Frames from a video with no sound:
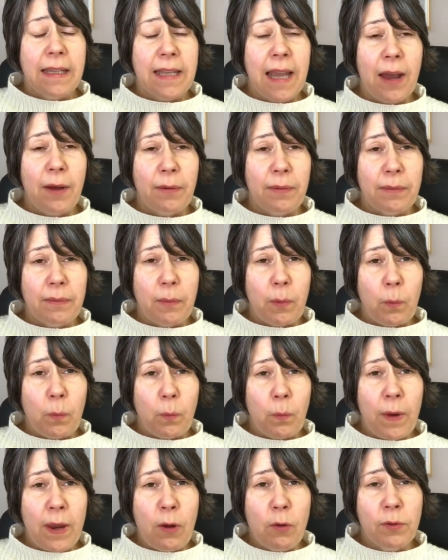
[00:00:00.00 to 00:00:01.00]
Now,
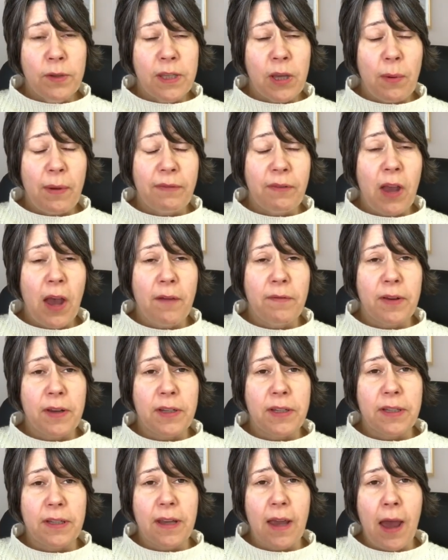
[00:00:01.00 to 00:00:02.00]
we also have
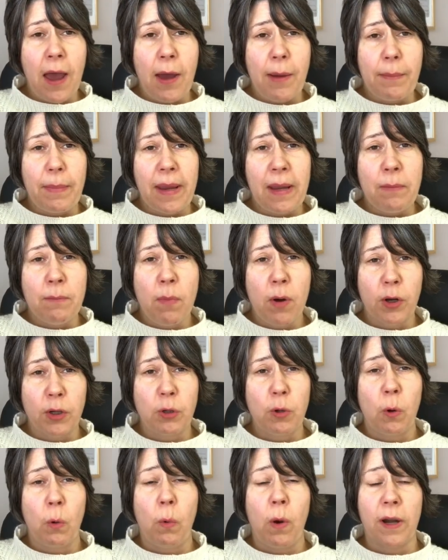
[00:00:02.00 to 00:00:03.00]
covered in
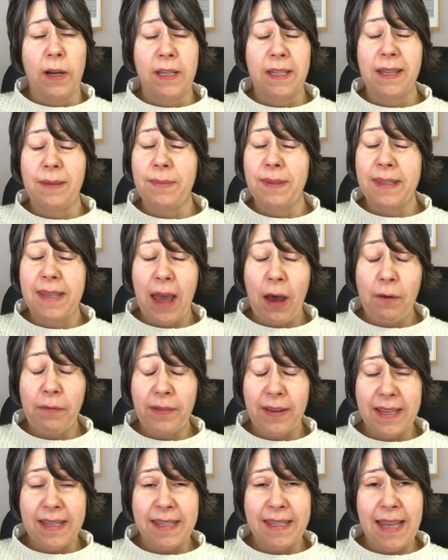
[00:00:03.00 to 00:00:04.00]
module 1 some
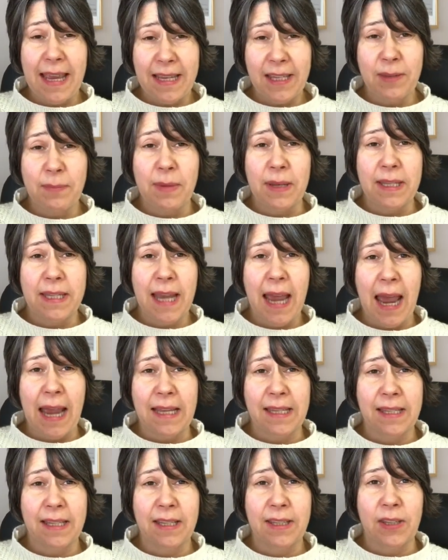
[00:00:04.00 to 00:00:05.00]
self-assessment
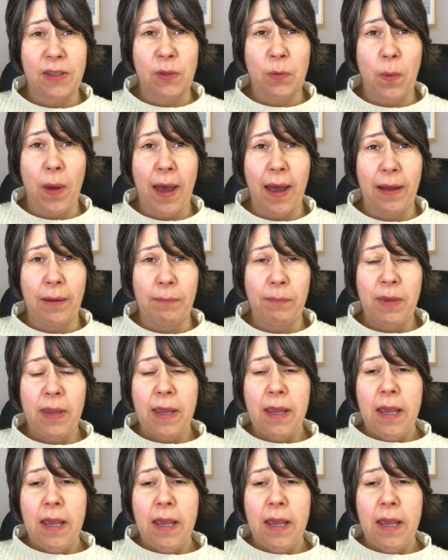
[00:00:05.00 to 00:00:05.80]
tasks as well.